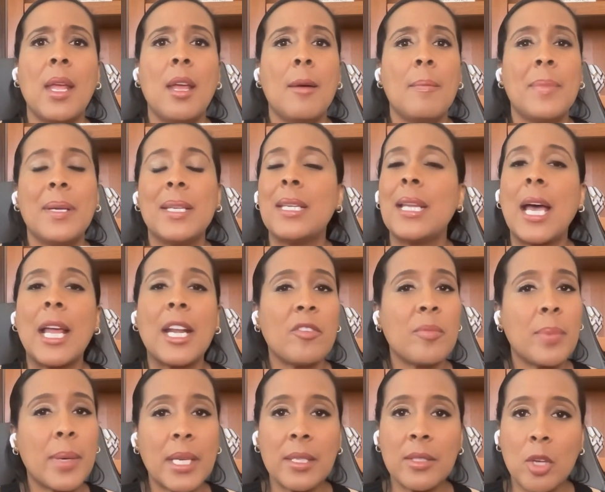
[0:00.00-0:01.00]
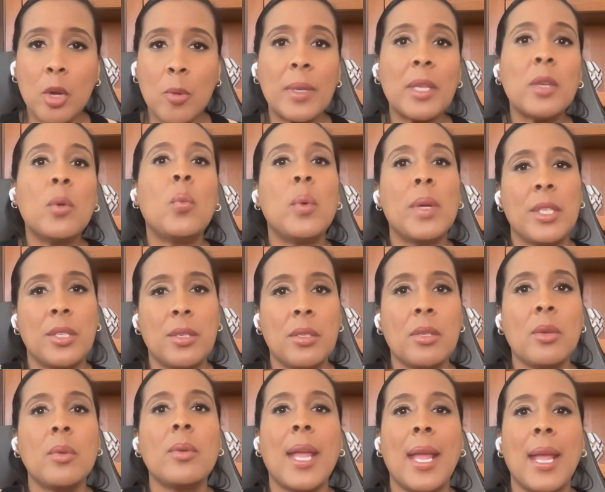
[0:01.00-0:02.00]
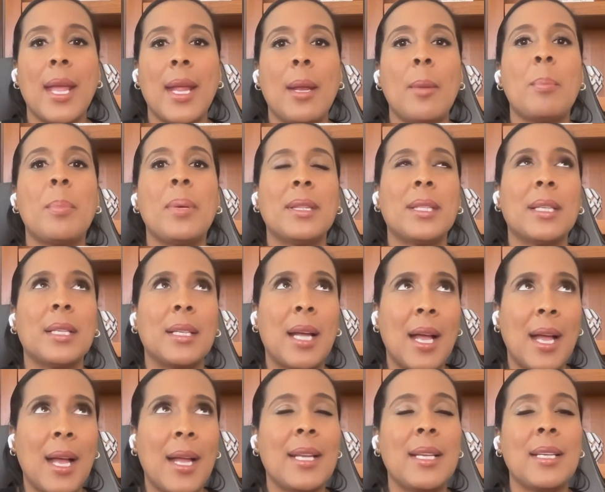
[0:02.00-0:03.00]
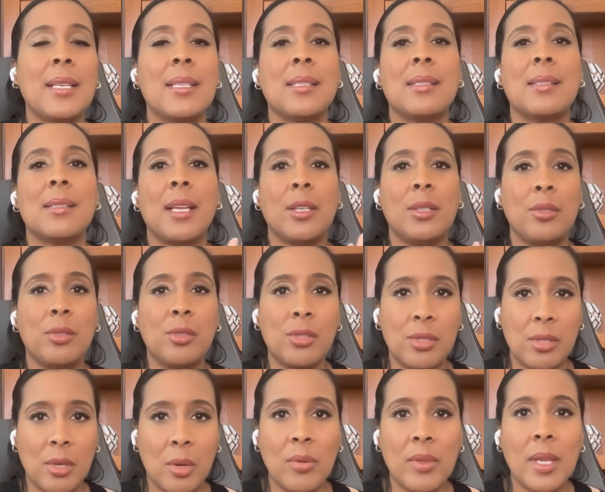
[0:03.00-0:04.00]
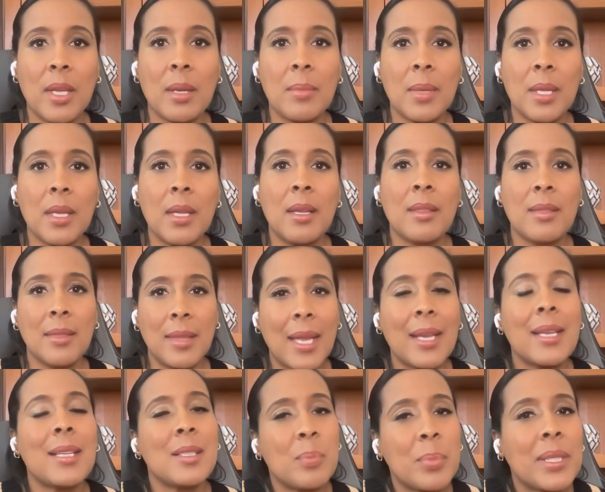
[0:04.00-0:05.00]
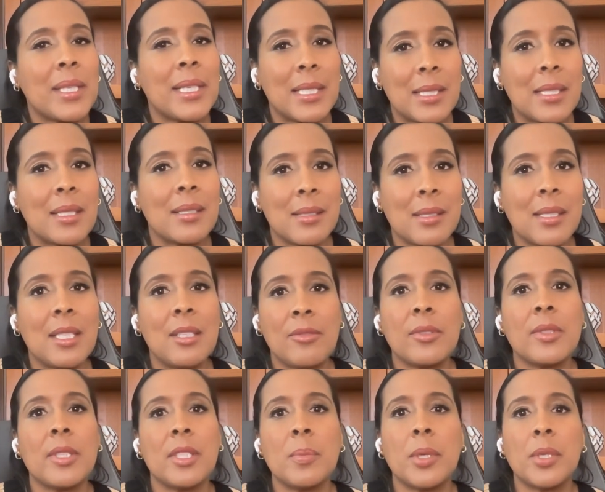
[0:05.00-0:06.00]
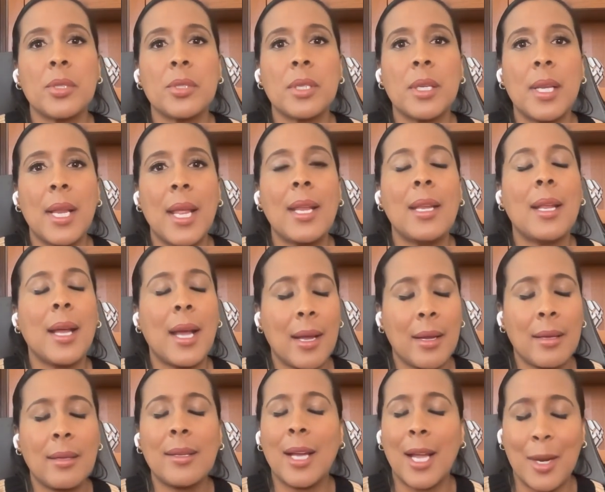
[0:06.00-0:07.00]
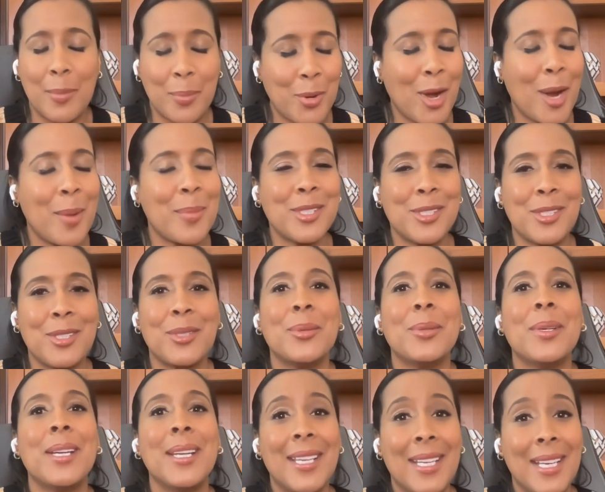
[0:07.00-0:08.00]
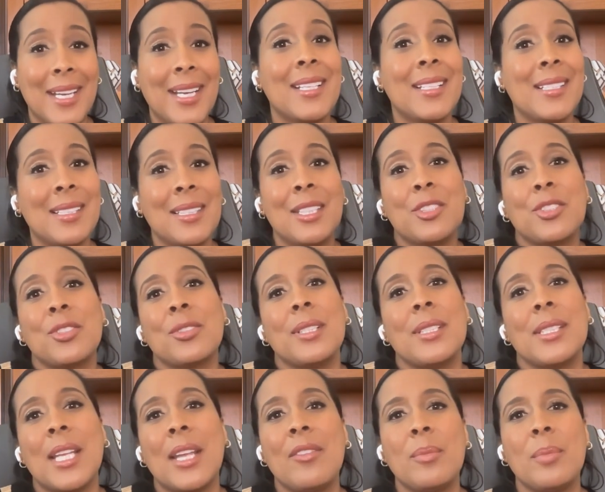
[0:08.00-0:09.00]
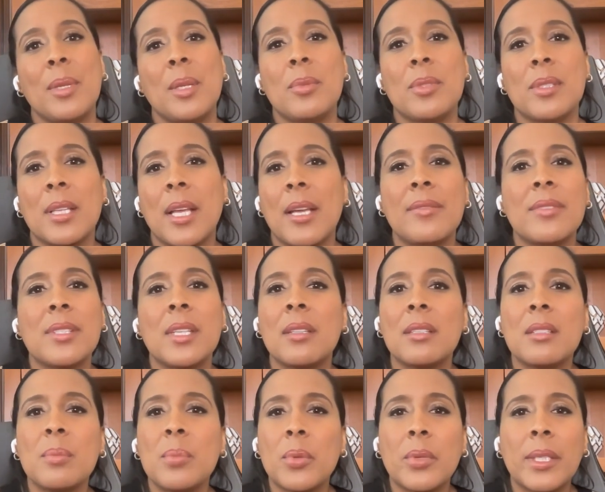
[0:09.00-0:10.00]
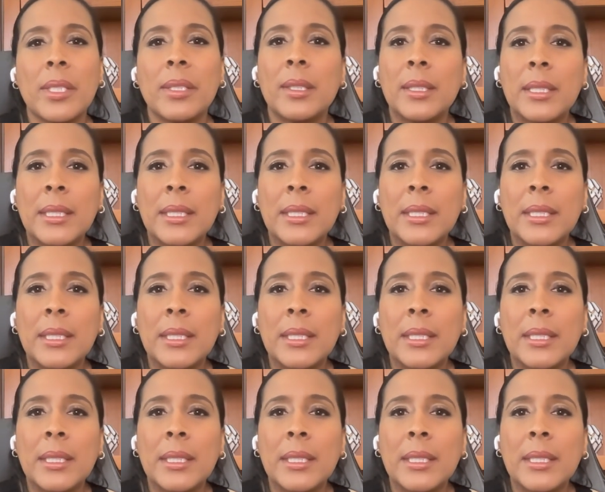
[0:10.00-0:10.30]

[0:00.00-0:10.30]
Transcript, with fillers: But not everybody's open, which is okay. But the kindness that you show them, that is planting a seed for this person. And I promise you, it is literally saving people's lives at this point.